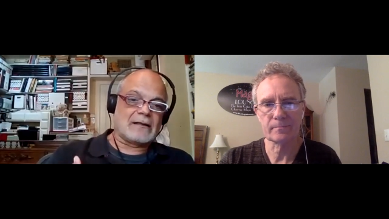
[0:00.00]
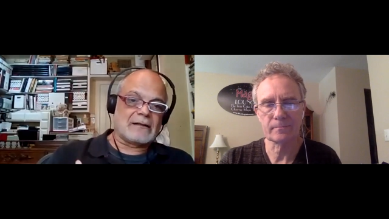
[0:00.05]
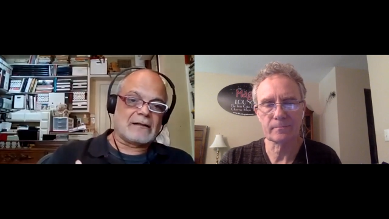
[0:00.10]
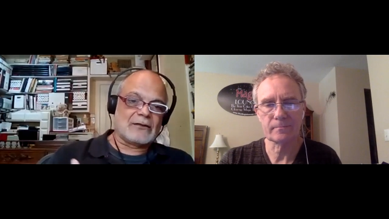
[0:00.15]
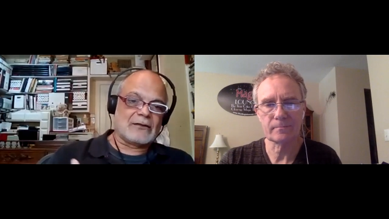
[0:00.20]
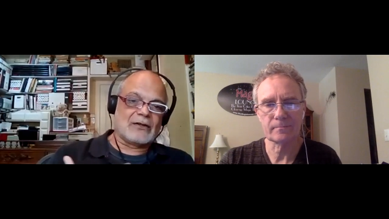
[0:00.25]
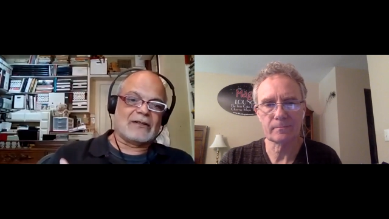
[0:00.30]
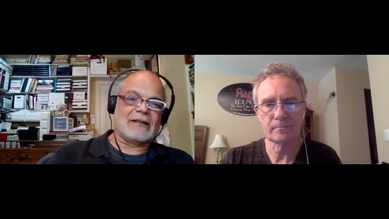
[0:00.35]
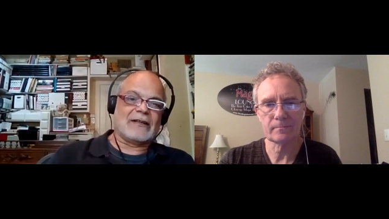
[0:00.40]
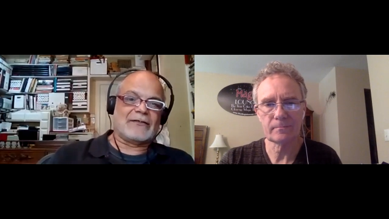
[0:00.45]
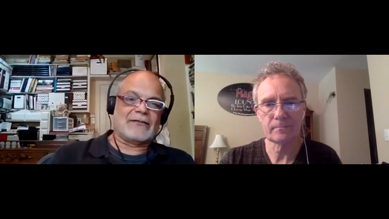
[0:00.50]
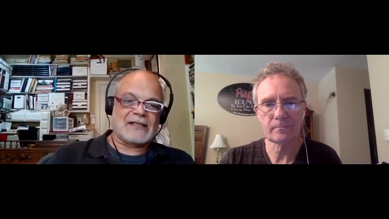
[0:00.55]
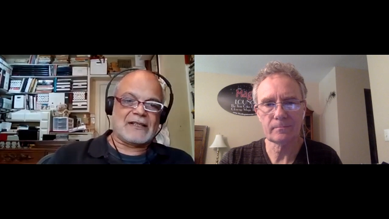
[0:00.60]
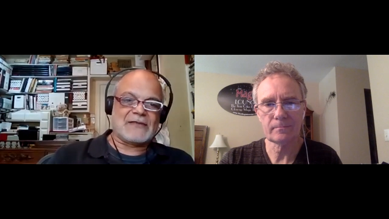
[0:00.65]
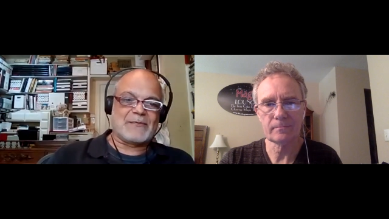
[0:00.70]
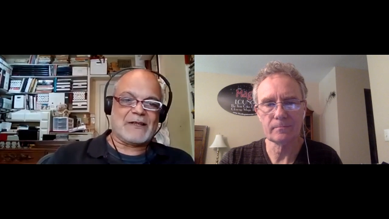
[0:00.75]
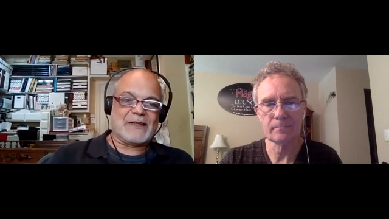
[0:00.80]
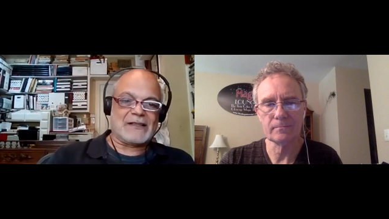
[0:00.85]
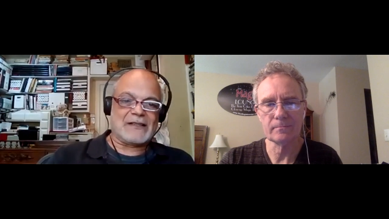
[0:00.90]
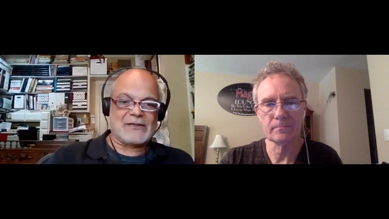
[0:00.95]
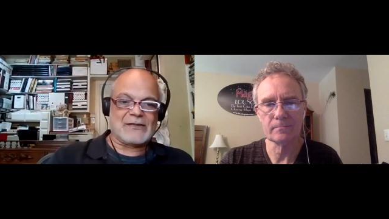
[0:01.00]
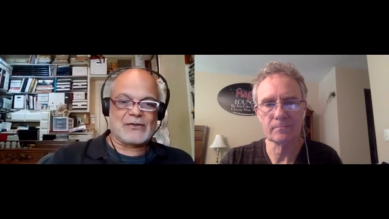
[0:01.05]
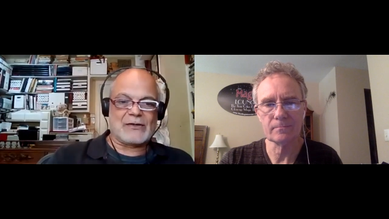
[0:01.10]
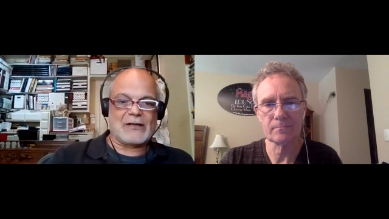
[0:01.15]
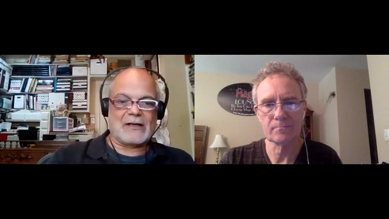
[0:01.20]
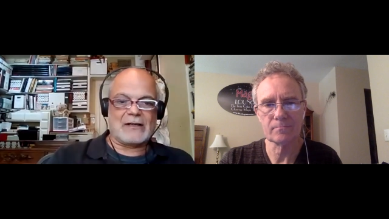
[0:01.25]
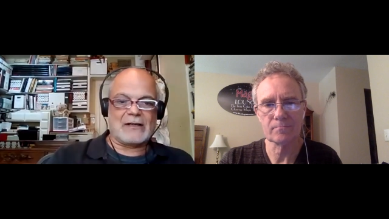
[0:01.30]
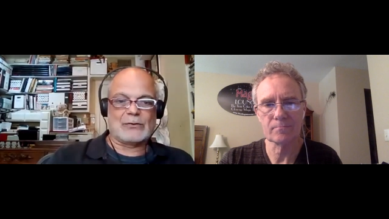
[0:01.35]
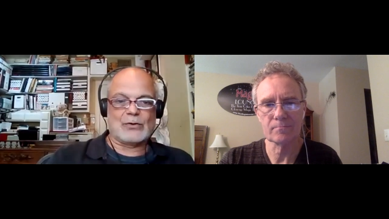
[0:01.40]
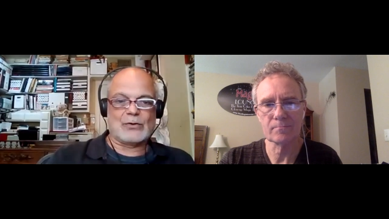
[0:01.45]
Speaker 1: you don't have the experience on
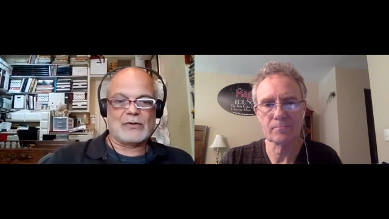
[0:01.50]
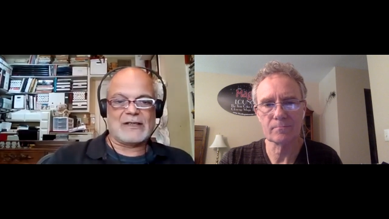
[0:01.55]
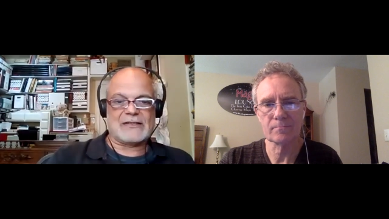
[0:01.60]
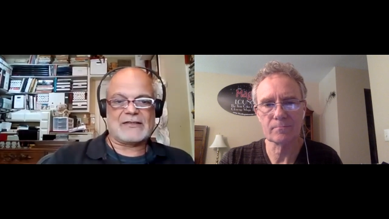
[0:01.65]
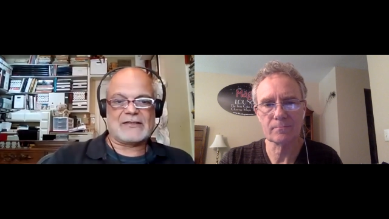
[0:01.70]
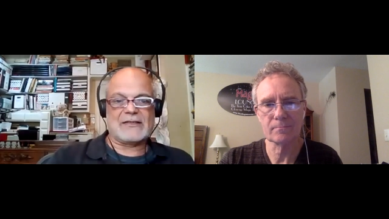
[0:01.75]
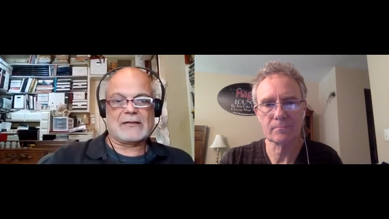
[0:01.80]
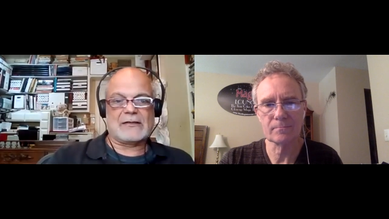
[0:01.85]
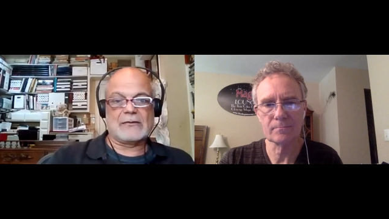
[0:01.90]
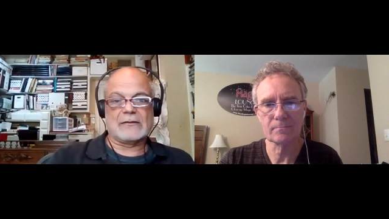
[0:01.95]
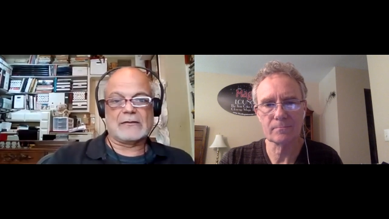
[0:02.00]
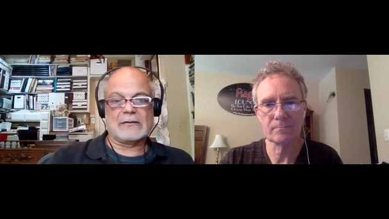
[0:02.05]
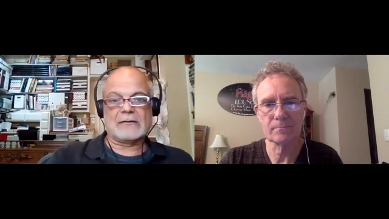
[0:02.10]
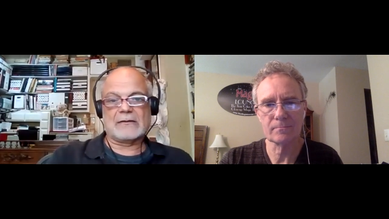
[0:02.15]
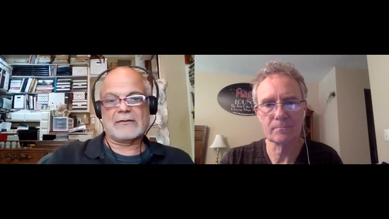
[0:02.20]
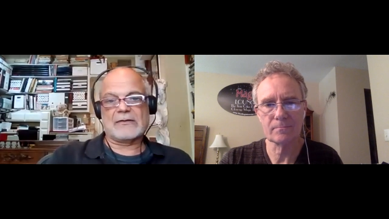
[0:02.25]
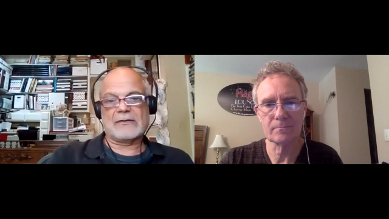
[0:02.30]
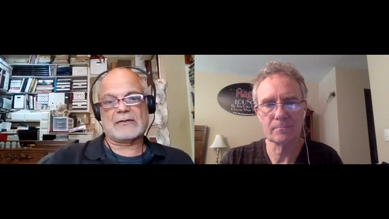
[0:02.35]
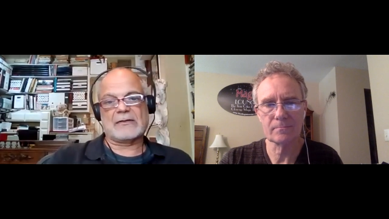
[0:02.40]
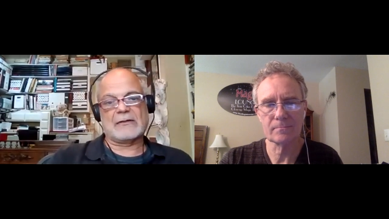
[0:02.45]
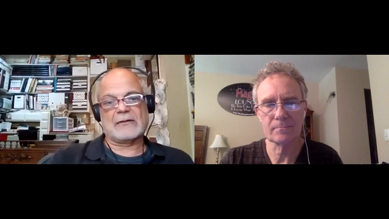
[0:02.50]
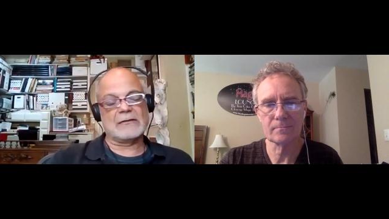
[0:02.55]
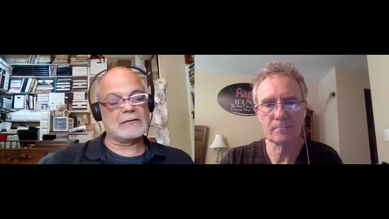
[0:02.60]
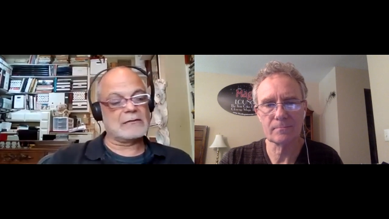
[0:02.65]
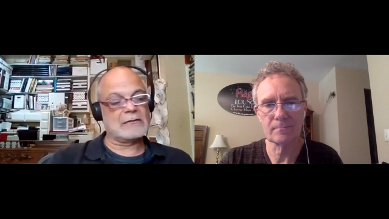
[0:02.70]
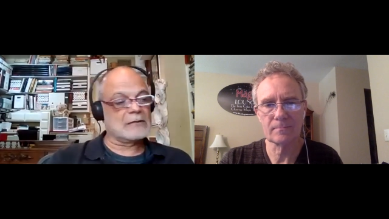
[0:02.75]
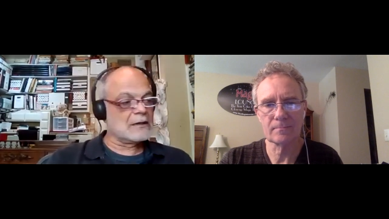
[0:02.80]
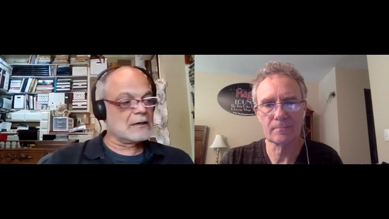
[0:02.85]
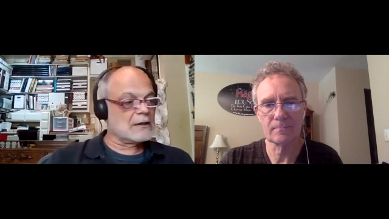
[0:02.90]
how to execute. So